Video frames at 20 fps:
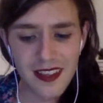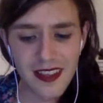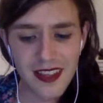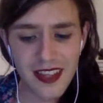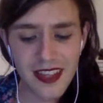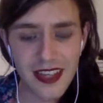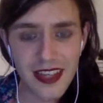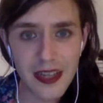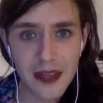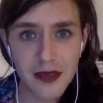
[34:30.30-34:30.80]

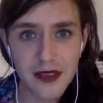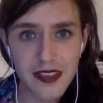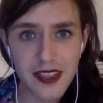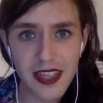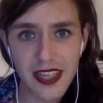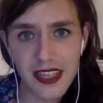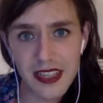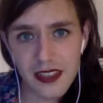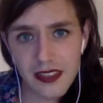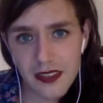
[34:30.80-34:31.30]
And I was
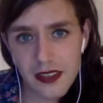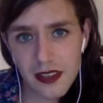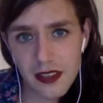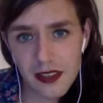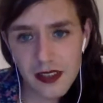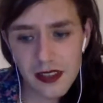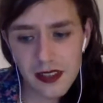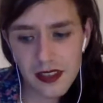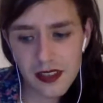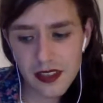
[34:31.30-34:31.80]
like
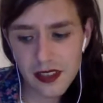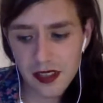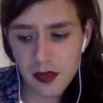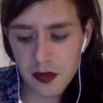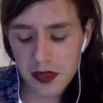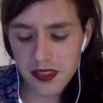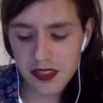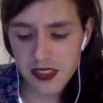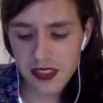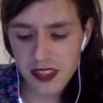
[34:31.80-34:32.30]

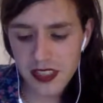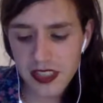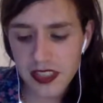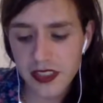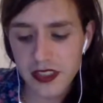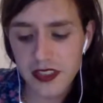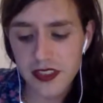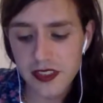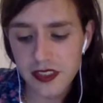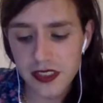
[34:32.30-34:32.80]
almost in tears,